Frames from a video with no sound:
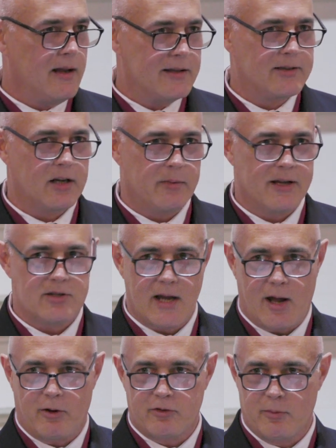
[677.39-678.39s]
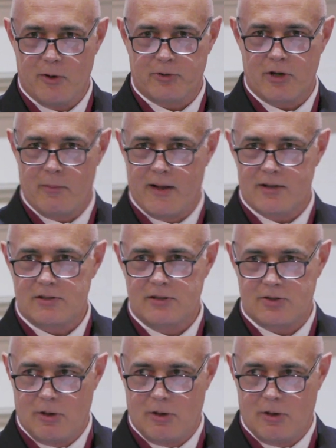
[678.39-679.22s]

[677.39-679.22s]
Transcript: is going to be a challenge for military medicine.